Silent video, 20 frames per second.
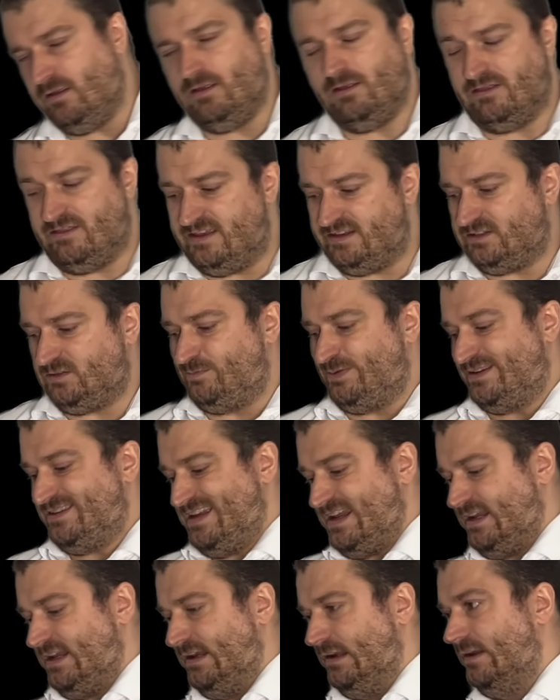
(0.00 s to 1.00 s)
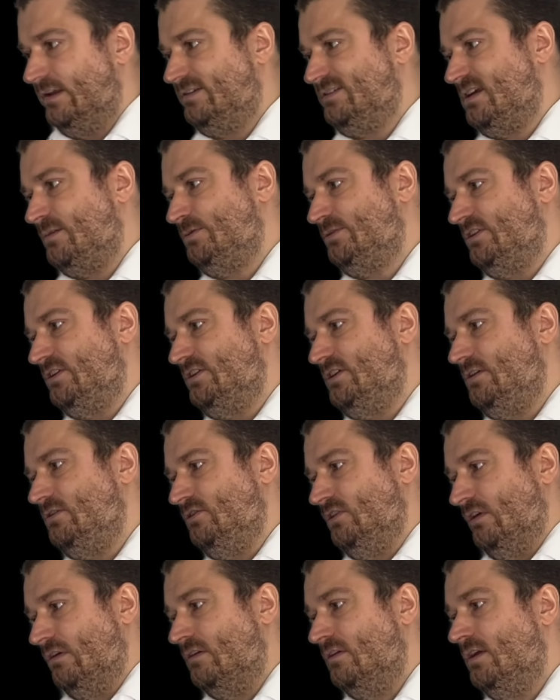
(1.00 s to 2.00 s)
this particular
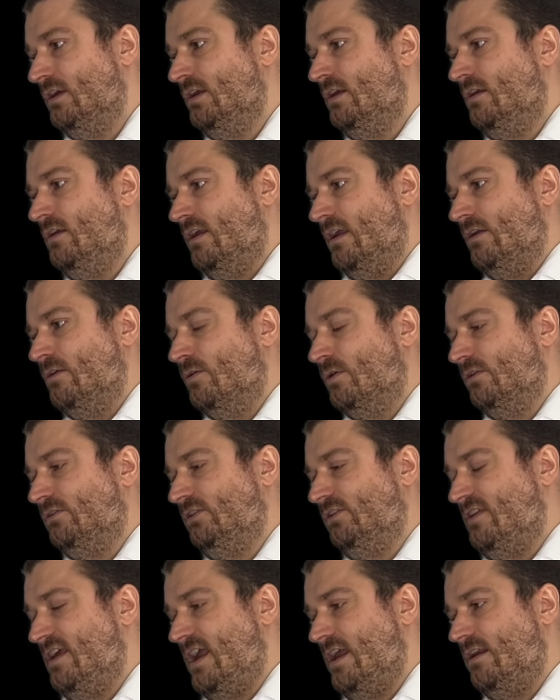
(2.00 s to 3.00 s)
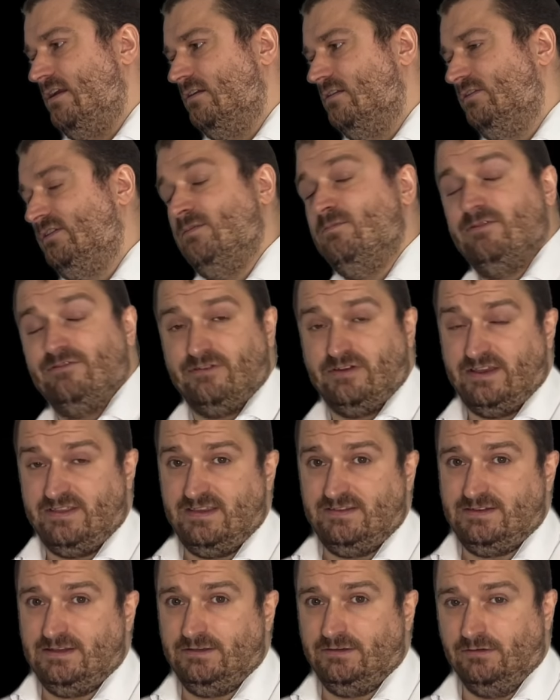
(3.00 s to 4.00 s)
substitution in order to then simplify
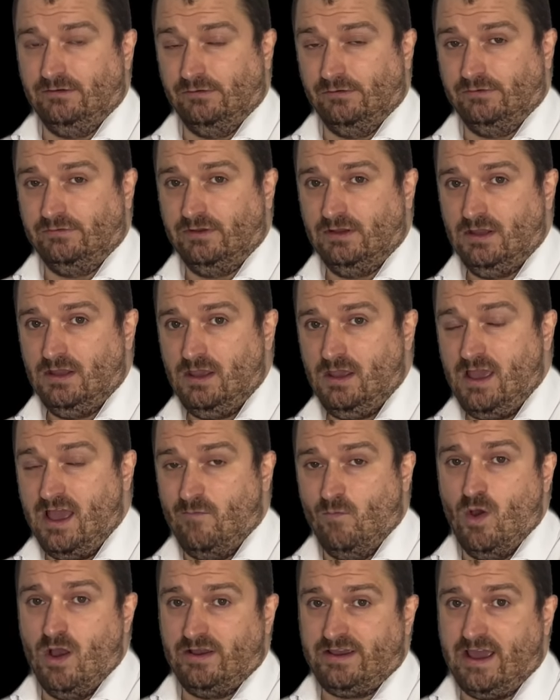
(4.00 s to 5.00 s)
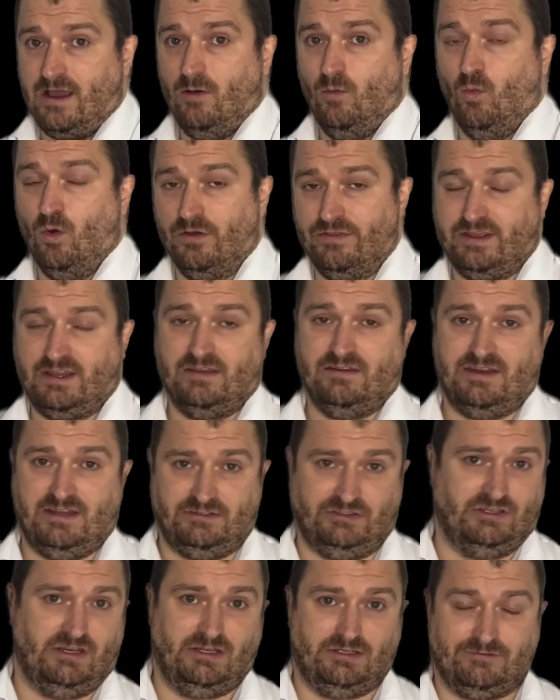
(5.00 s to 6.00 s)
these integrals and work out what the
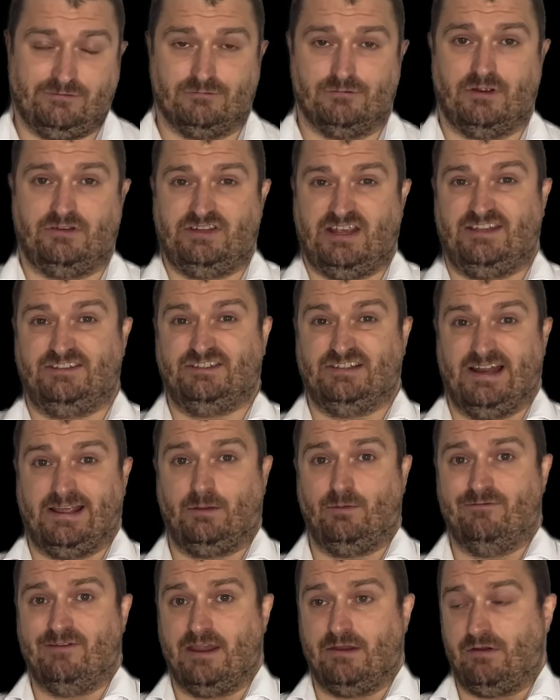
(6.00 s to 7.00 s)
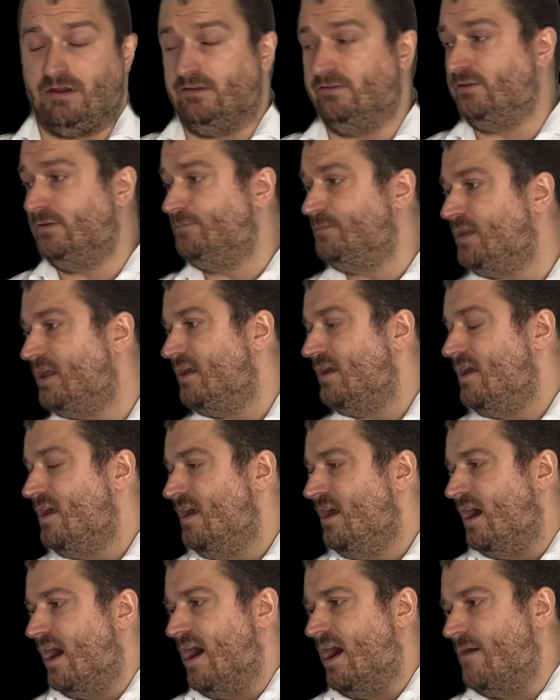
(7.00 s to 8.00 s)
condition is for rotational equivariance.
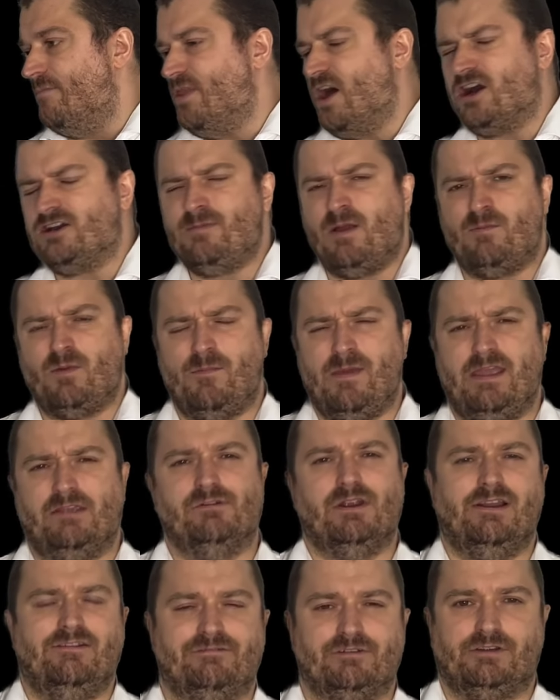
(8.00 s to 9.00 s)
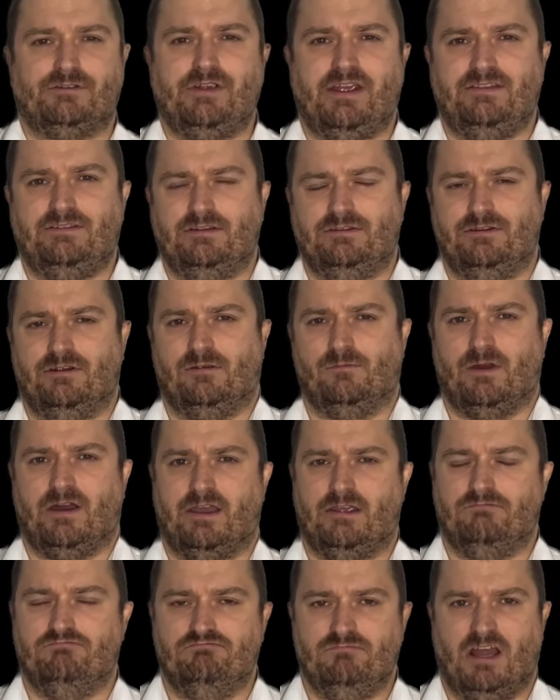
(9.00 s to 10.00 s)
I remember being really frustrated during
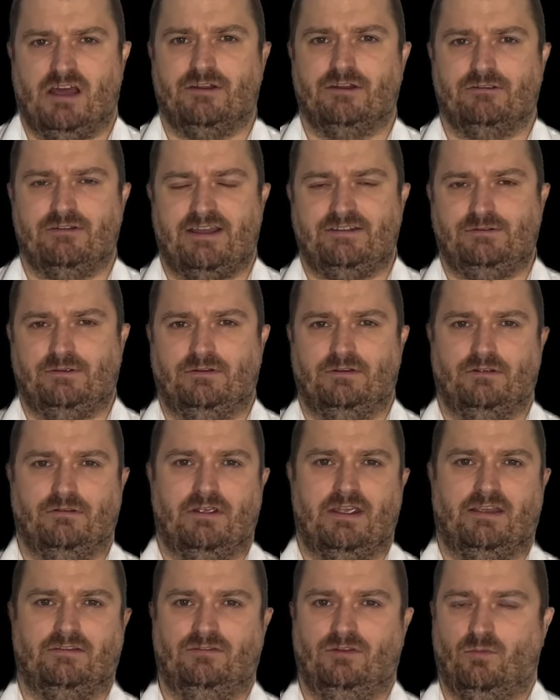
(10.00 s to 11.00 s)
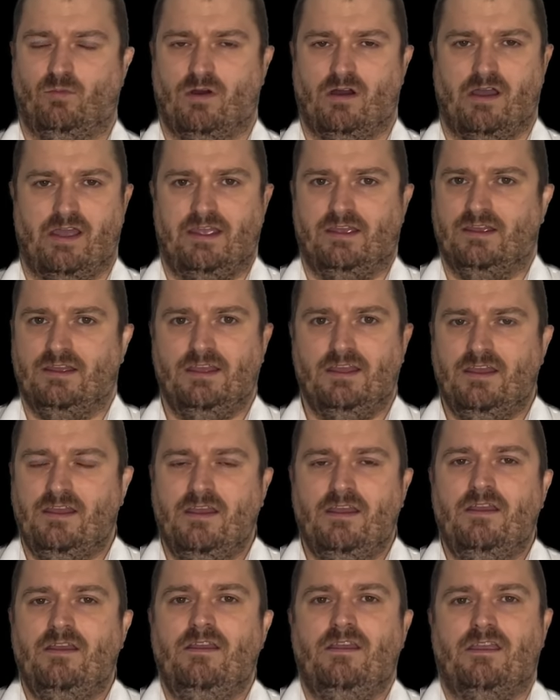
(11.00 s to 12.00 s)
my undergraduate degree as to why,
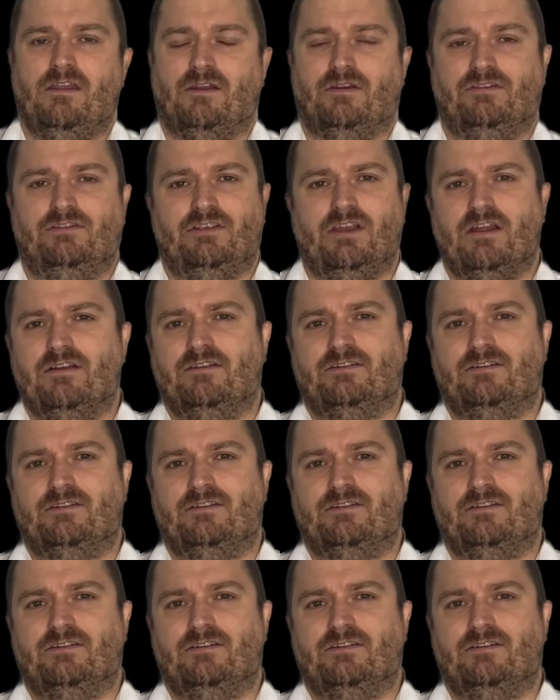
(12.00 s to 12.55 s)
certain